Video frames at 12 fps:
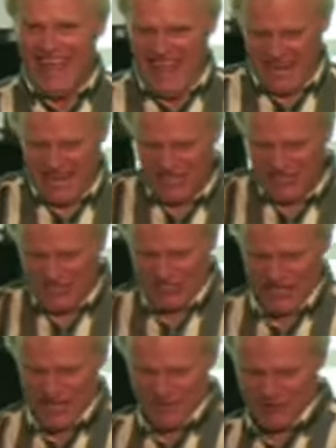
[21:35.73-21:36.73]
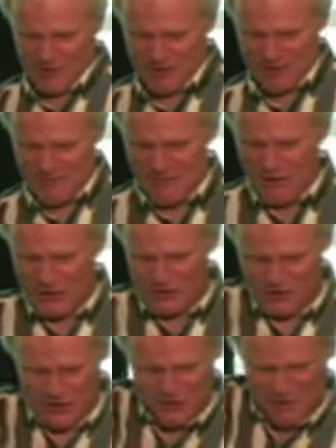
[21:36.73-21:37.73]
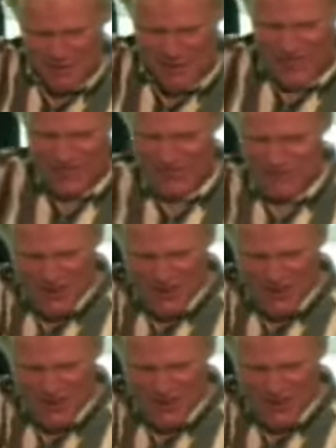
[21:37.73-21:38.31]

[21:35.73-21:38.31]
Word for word: and He shapes you and molds you and makes you